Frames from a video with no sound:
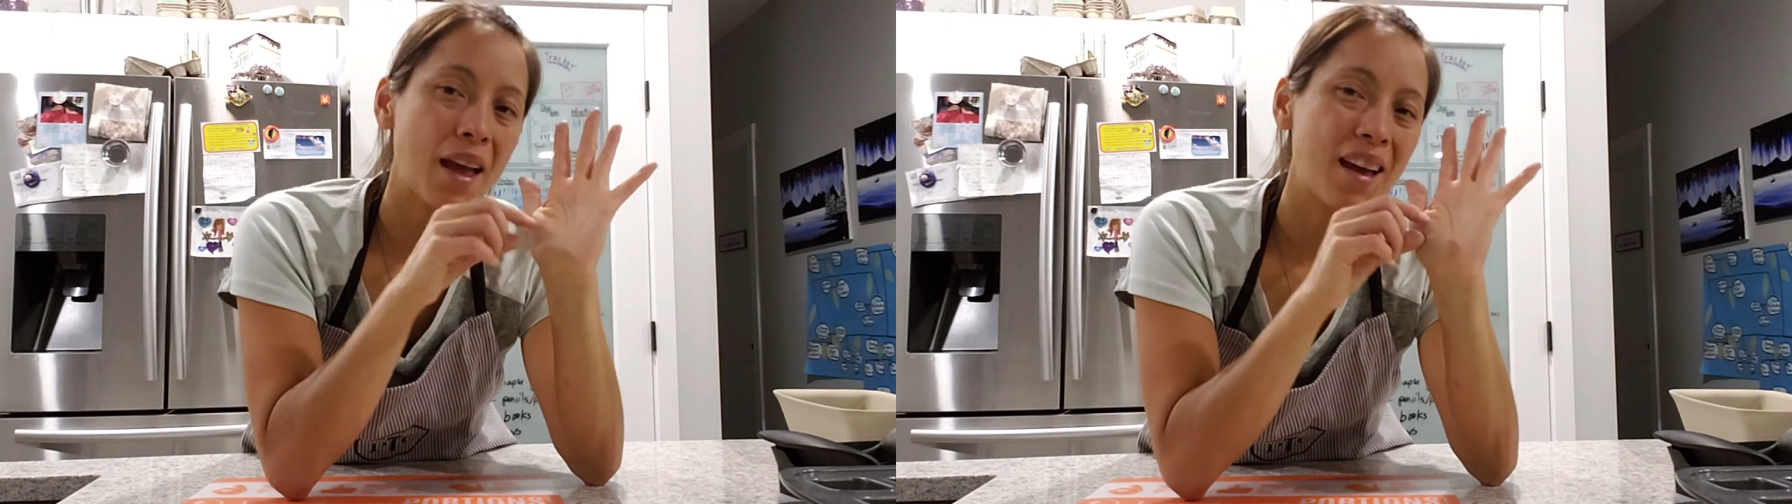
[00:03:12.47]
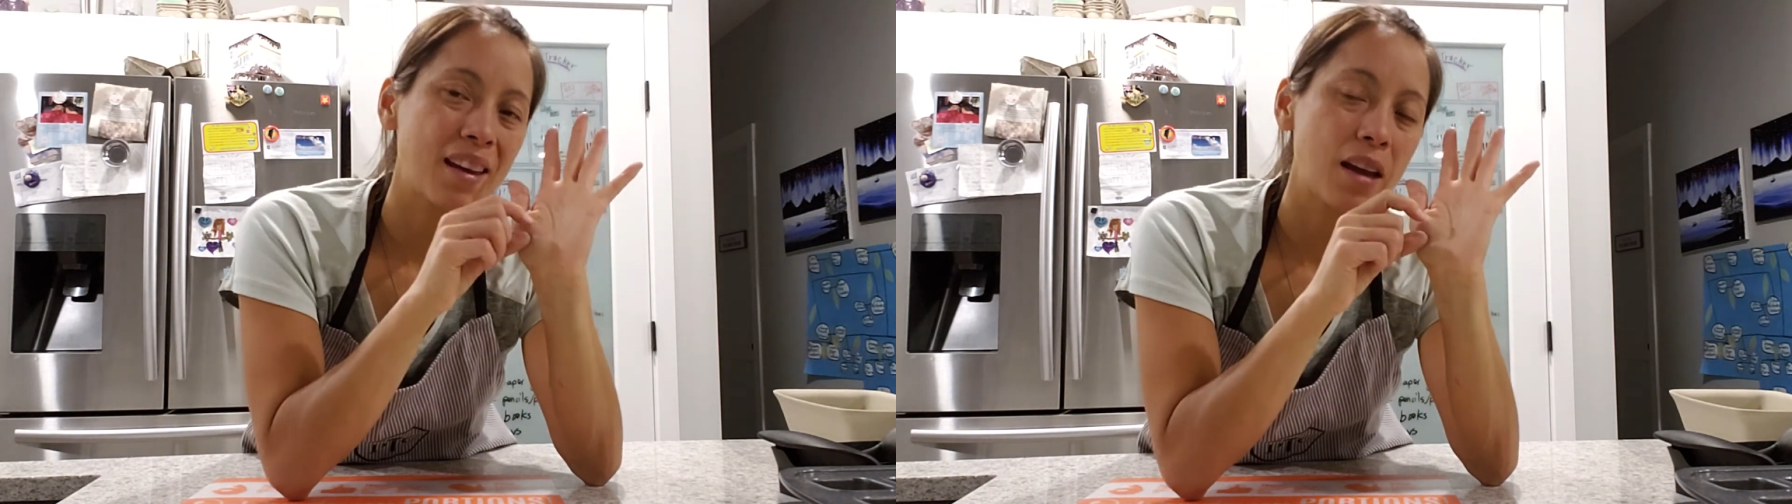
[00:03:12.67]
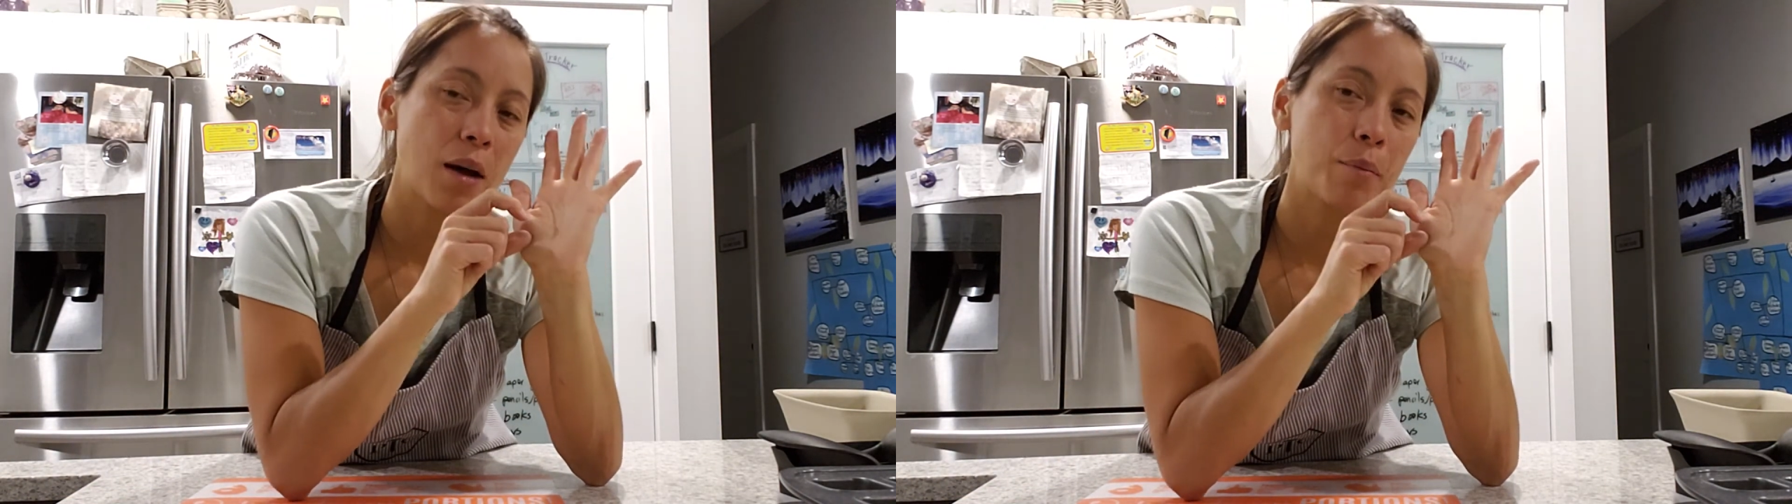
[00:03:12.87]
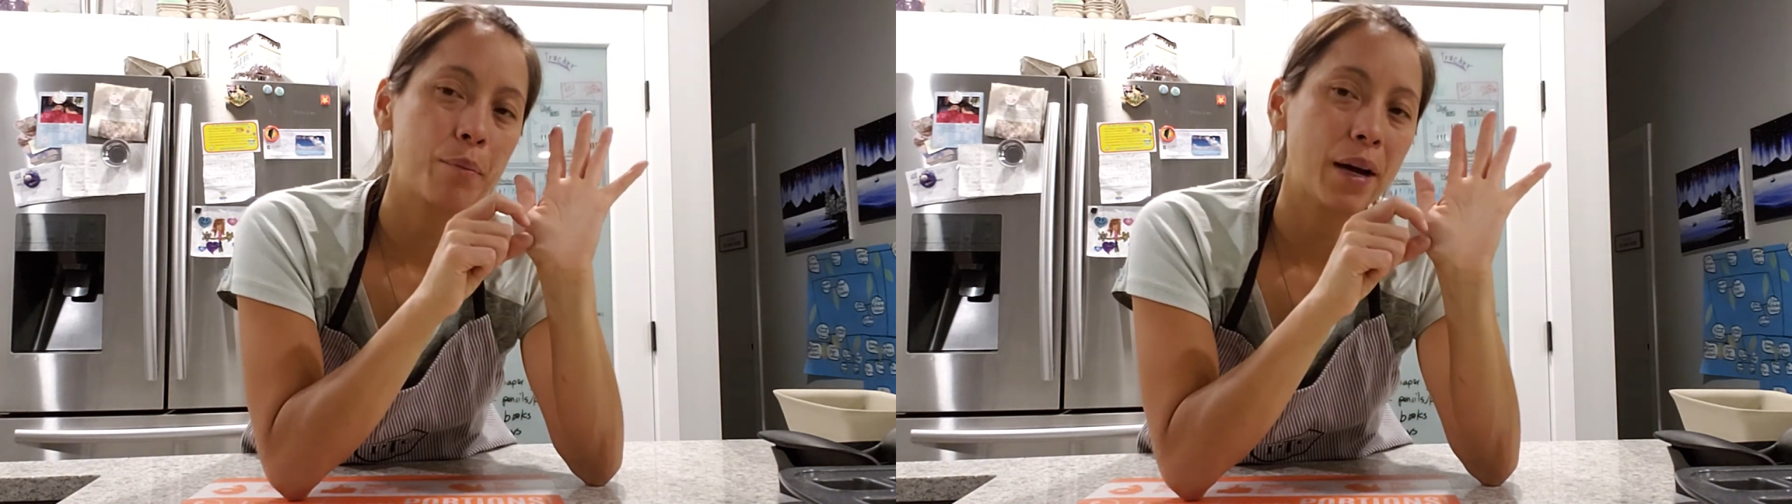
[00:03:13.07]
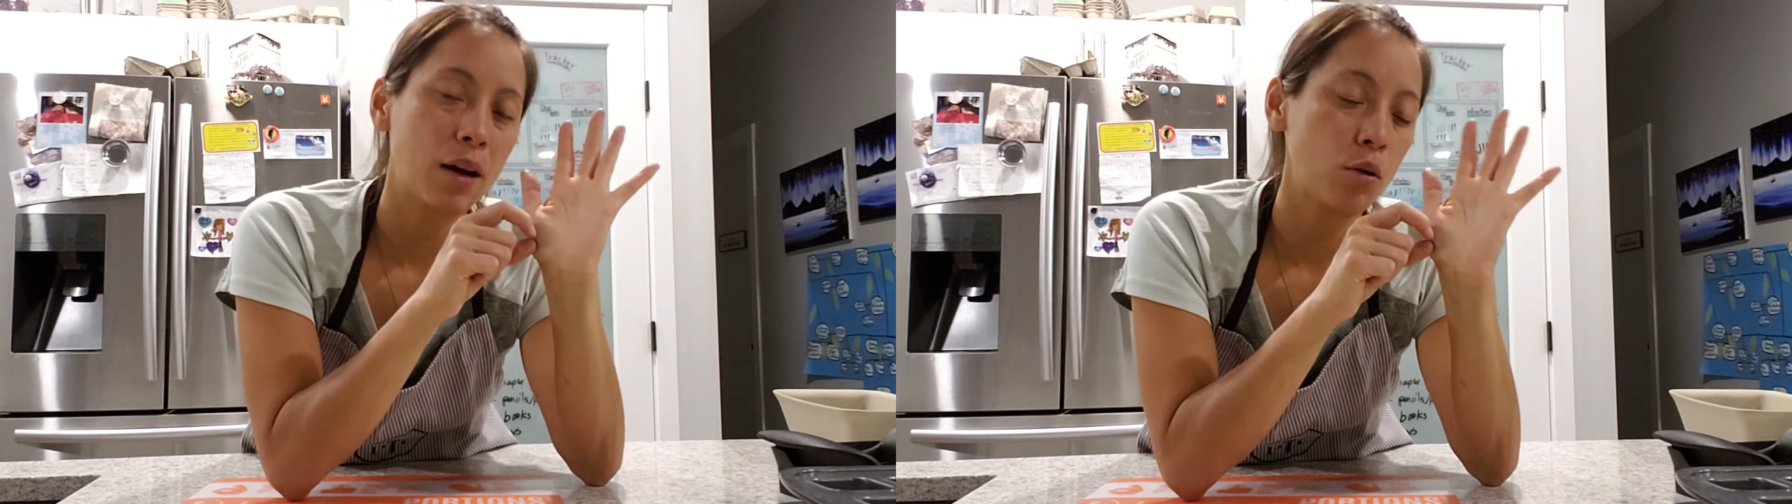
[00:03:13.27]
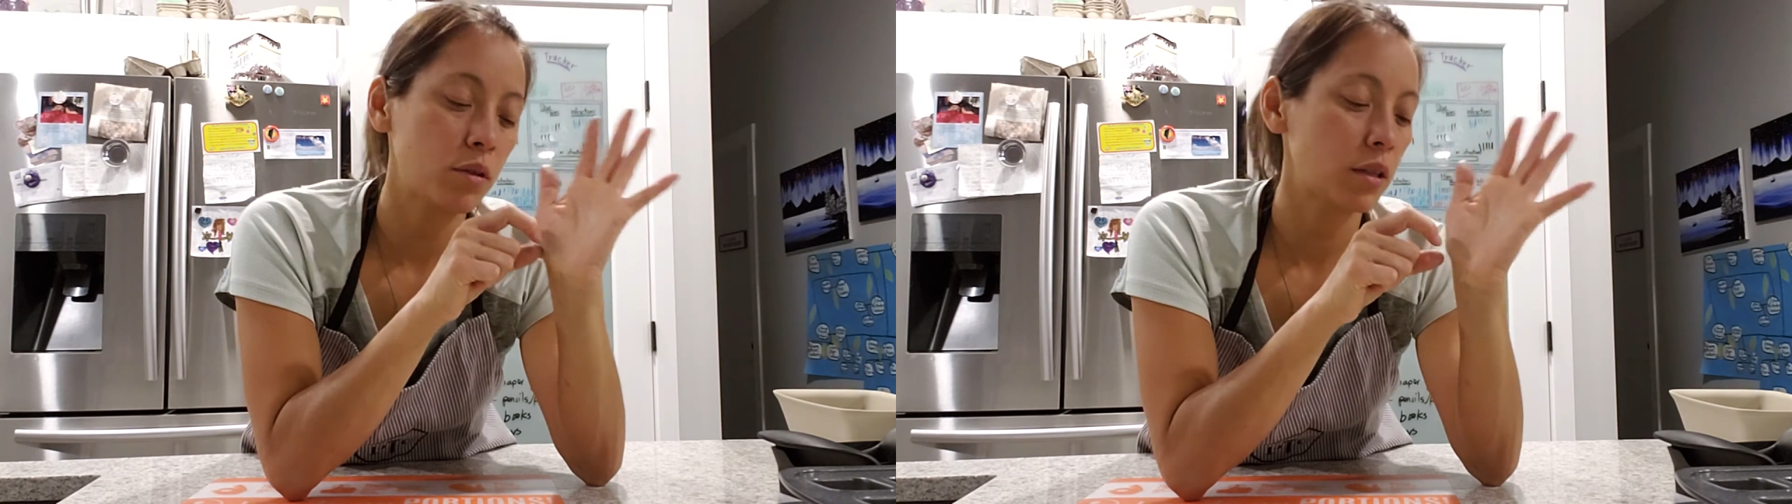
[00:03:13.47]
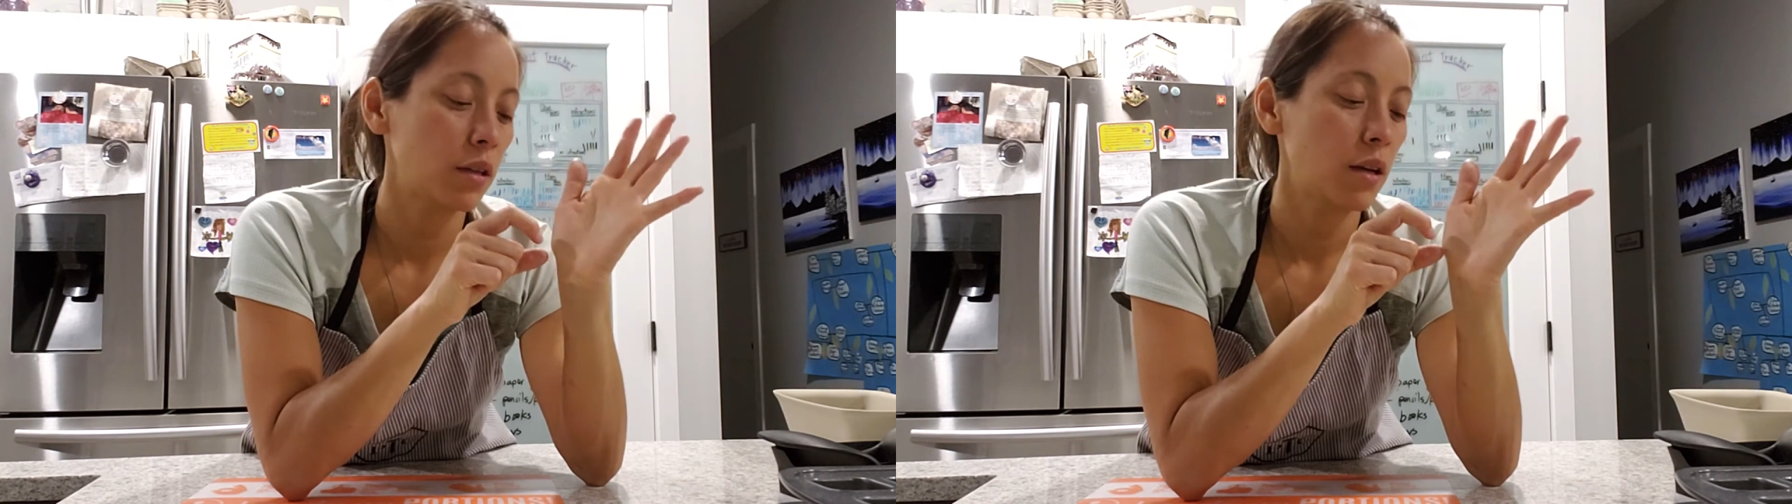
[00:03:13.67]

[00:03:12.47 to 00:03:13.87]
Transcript: and about